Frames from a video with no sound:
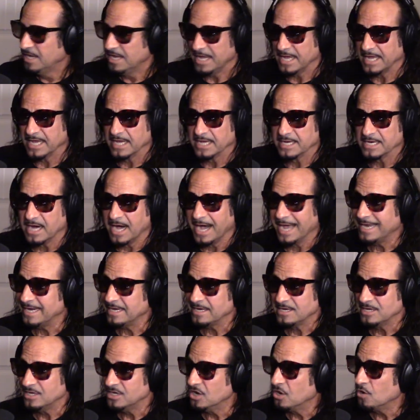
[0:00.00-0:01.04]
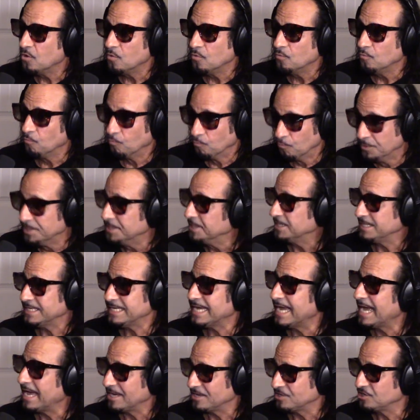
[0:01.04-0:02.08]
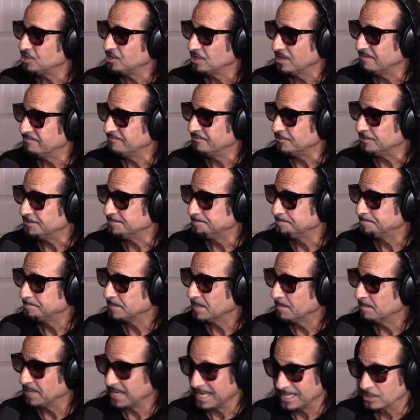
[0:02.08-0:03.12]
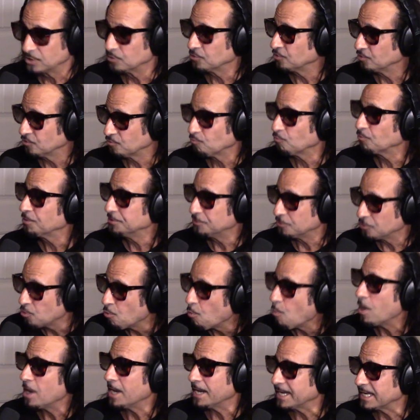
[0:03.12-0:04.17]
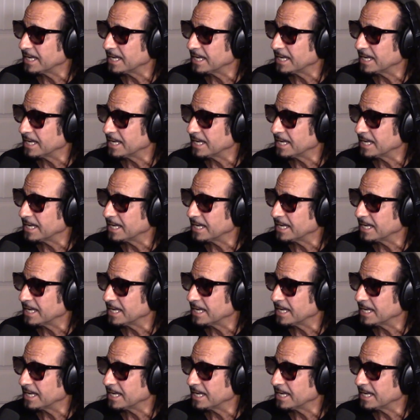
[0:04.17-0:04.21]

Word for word: And I didn't know really how to shuffle, but I learned real quick,